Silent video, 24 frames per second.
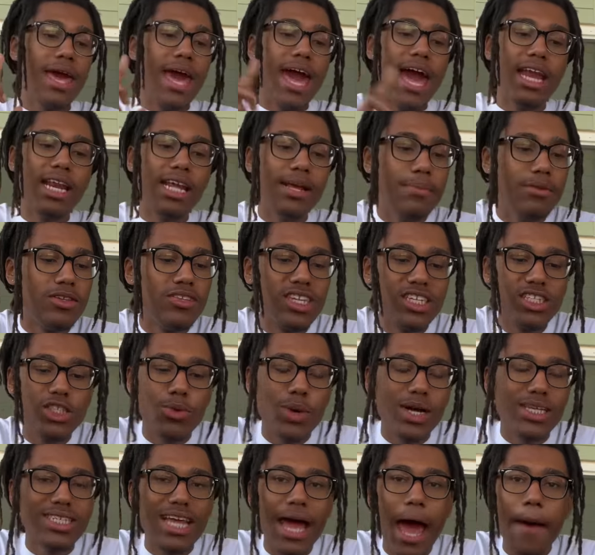any
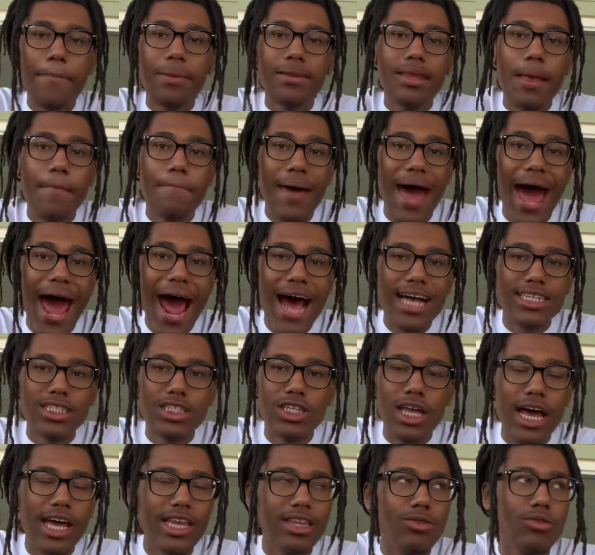situation that happened in the past
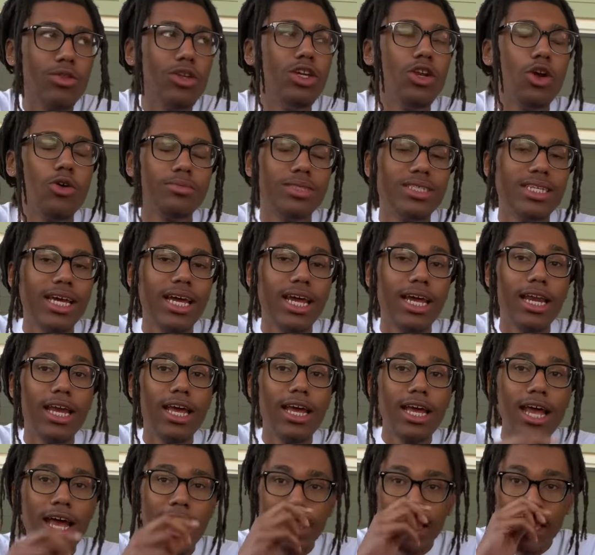that, you know what I'm saying,
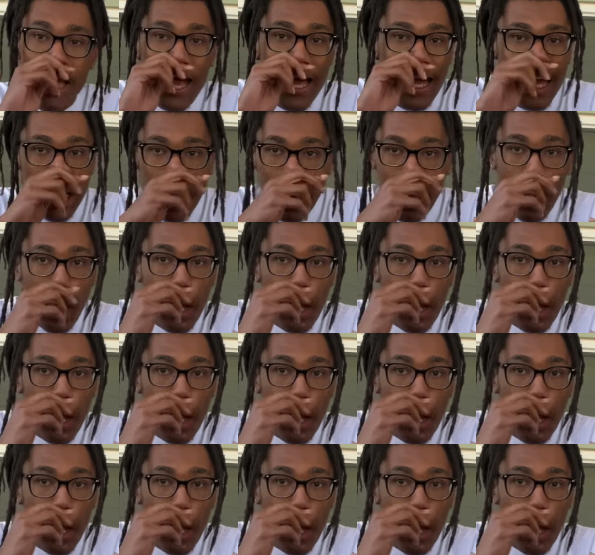that